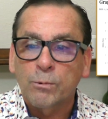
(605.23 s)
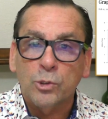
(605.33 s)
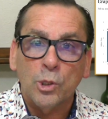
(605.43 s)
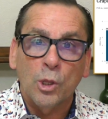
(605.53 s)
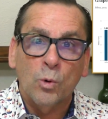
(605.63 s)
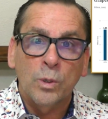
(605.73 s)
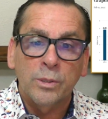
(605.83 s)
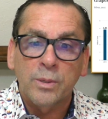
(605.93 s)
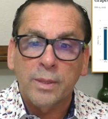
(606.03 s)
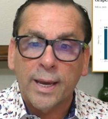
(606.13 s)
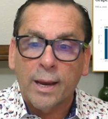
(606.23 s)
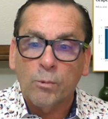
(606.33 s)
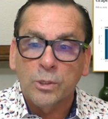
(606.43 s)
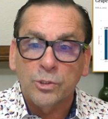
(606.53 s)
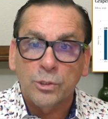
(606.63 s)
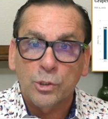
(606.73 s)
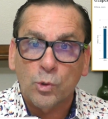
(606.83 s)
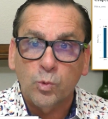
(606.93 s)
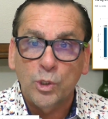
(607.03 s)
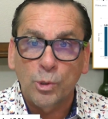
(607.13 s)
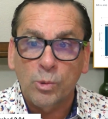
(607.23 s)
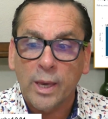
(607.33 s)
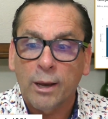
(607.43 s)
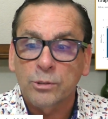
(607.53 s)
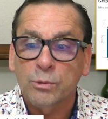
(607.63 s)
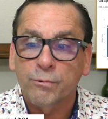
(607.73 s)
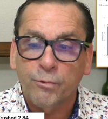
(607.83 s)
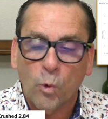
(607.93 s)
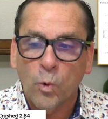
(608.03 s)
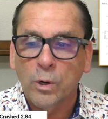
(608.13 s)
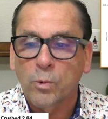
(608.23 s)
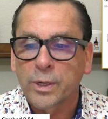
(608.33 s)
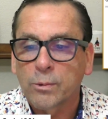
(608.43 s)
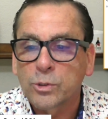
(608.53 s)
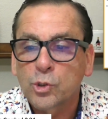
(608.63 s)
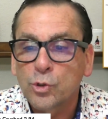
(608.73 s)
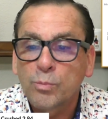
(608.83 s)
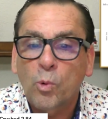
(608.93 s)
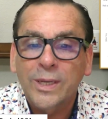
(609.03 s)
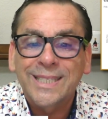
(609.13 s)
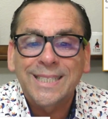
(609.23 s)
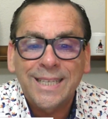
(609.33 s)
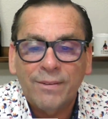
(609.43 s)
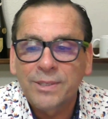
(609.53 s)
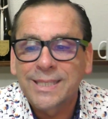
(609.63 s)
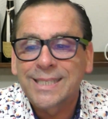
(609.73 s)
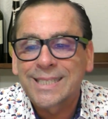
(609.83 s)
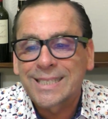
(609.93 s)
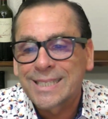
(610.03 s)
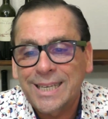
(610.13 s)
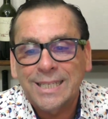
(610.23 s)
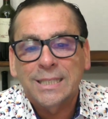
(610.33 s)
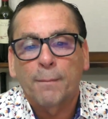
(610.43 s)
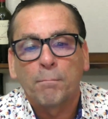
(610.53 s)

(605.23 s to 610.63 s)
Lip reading: it was lower than that was in 2004 when it was 2.76